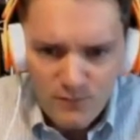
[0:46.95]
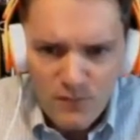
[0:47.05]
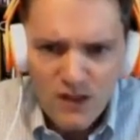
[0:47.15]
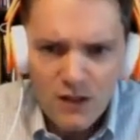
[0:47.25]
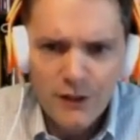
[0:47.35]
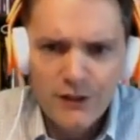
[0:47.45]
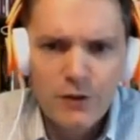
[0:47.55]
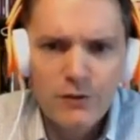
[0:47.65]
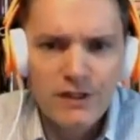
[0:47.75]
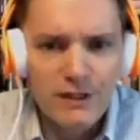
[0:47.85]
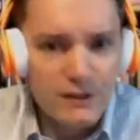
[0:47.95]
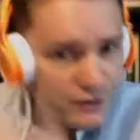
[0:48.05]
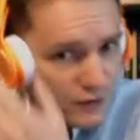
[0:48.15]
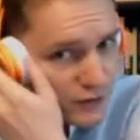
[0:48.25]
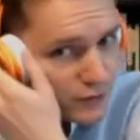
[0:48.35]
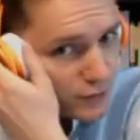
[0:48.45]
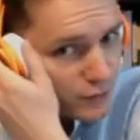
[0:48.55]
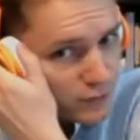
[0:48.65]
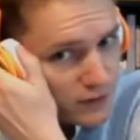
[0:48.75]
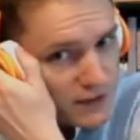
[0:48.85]
All right, going
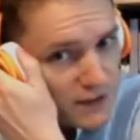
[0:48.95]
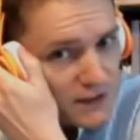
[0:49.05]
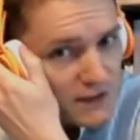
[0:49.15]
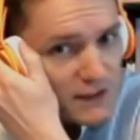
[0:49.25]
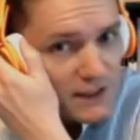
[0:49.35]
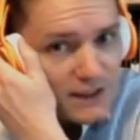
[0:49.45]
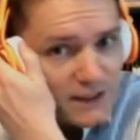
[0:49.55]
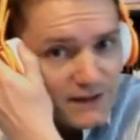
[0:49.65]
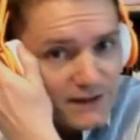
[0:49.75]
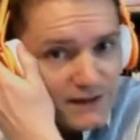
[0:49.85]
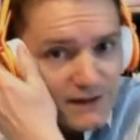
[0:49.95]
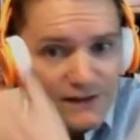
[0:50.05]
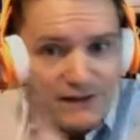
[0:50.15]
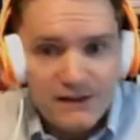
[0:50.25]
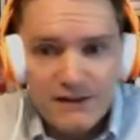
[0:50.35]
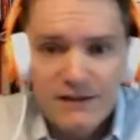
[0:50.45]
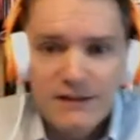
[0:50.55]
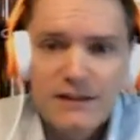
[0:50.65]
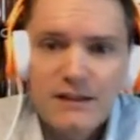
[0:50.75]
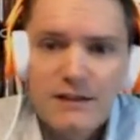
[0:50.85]
into the
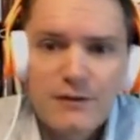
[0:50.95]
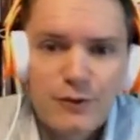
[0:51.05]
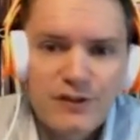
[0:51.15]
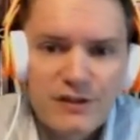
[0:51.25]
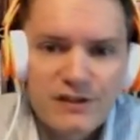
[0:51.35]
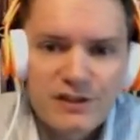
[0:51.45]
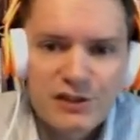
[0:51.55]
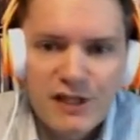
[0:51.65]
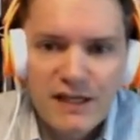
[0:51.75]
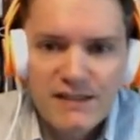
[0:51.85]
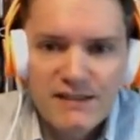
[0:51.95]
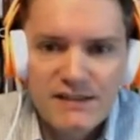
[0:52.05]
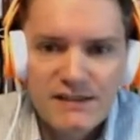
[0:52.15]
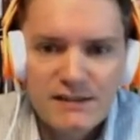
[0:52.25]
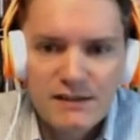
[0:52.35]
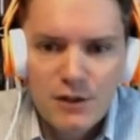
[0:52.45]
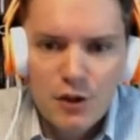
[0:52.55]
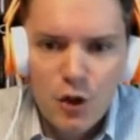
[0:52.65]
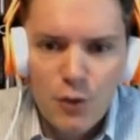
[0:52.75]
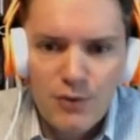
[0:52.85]
rest of these chests.
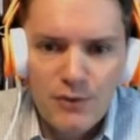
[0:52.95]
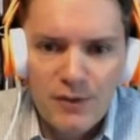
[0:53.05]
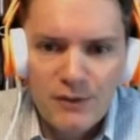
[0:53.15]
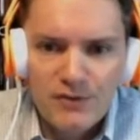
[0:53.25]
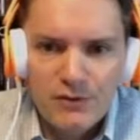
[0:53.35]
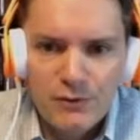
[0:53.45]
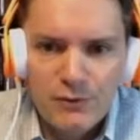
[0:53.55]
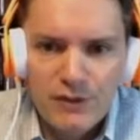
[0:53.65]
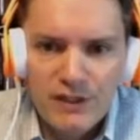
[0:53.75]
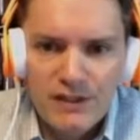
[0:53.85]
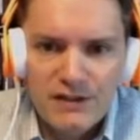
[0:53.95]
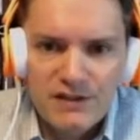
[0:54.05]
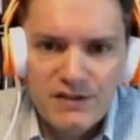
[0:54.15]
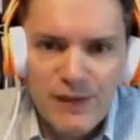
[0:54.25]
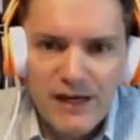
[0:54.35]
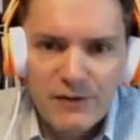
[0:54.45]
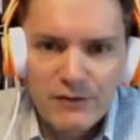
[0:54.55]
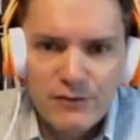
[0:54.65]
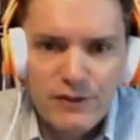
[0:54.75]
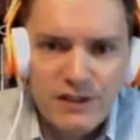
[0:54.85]
Open them up so that when we get into these battles,
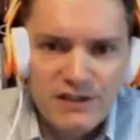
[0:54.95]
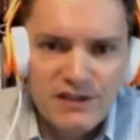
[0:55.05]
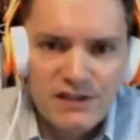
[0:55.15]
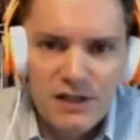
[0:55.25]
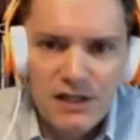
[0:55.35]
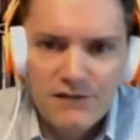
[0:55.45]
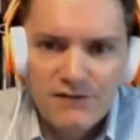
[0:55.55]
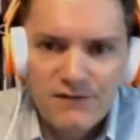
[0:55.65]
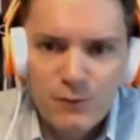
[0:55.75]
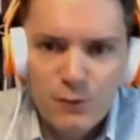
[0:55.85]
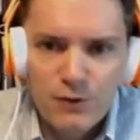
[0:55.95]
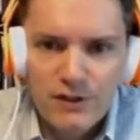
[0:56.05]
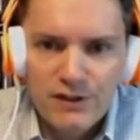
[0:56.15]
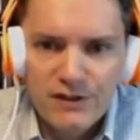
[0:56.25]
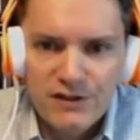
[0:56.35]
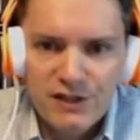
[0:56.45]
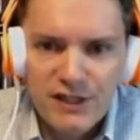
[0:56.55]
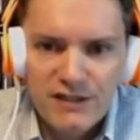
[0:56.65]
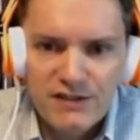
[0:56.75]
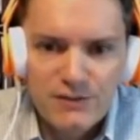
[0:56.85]
we got a slot for the
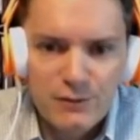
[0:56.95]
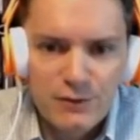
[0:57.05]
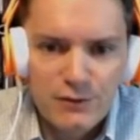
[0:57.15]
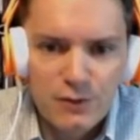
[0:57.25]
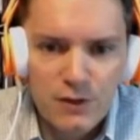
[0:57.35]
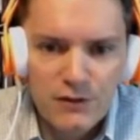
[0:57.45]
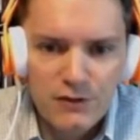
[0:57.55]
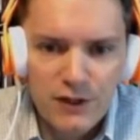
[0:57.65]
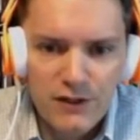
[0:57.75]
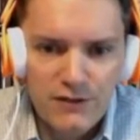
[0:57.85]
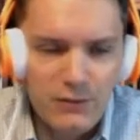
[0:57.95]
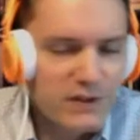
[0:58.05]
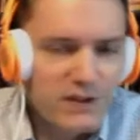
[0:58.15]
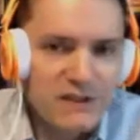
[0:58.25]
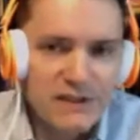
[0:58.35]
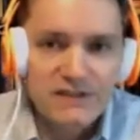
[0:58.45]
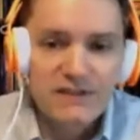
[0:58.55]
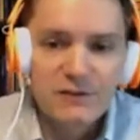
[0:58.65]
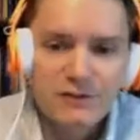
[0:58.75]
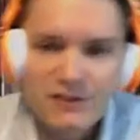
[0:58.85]
chests. We do want to try to be as
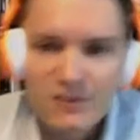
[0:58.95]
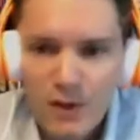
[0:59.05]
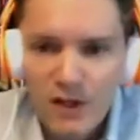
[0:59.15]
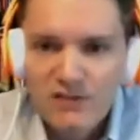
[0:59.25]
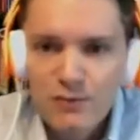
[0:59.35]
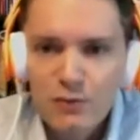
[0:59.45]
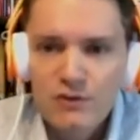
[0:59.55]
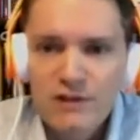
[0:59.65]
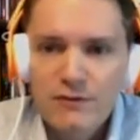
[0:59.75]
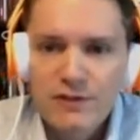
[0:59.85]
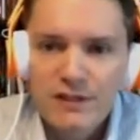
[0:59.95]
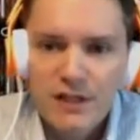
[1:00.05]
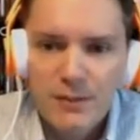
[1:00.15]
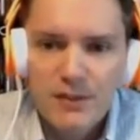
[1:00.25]
diligent as possible in leveling up